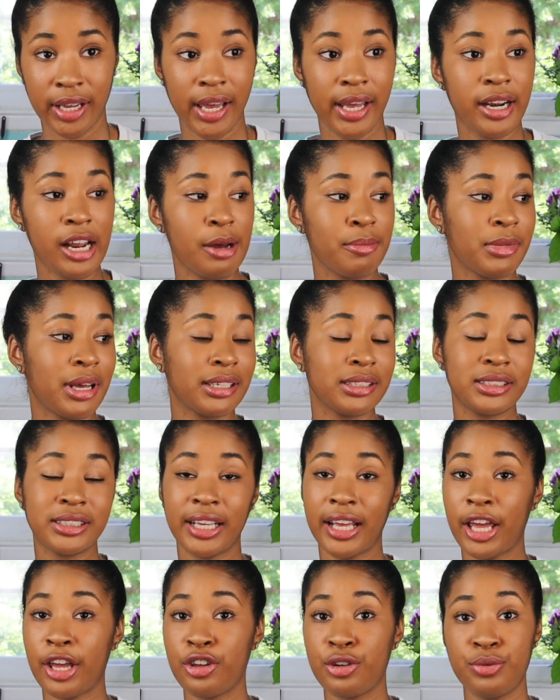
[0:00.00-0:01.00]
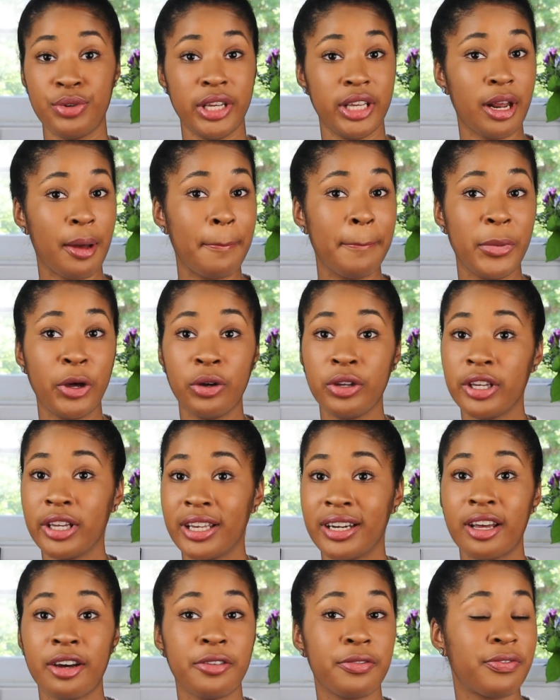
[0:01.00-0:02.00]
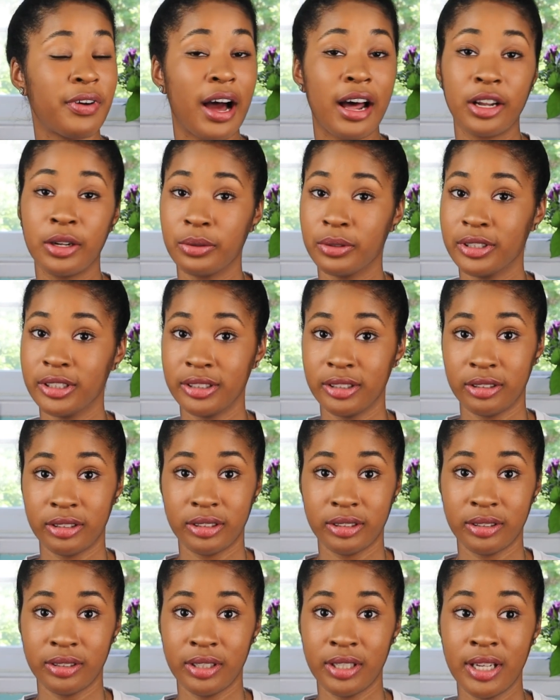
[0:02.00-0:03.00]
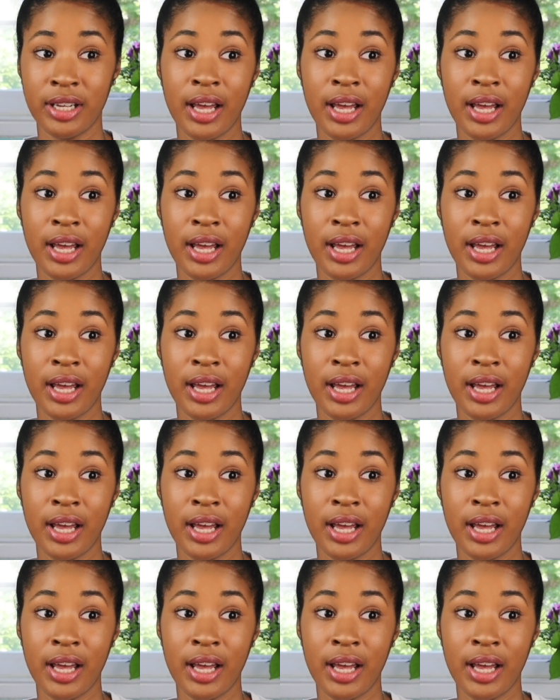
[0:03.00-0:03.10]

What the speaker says: And I'm not saying you need 1 million followers.